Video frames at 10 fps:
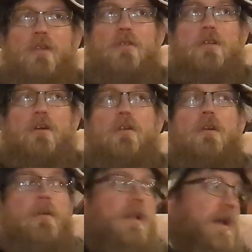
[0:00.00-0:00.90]
So
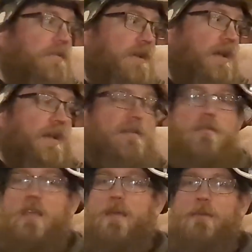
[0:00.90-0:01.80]
I'm going to have to kind of
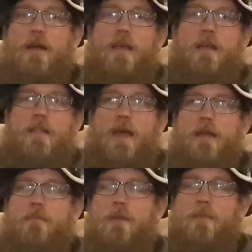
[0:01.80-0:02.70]
keep an eye on
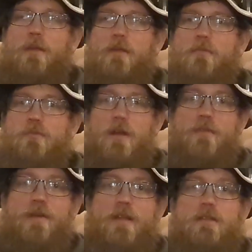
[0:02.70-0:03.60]
that and maybe try
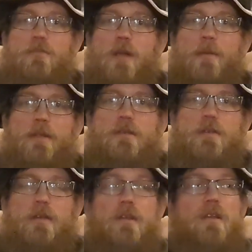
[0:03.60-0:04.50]
to find some remedies
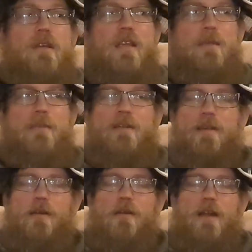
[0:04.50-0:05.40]
to keep the
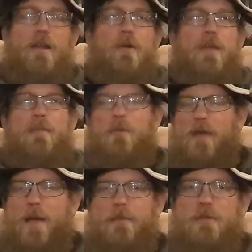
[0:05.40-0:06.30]
deer and I know keep the
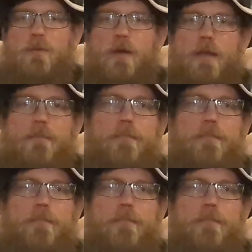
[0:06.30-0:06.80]
rabbits away.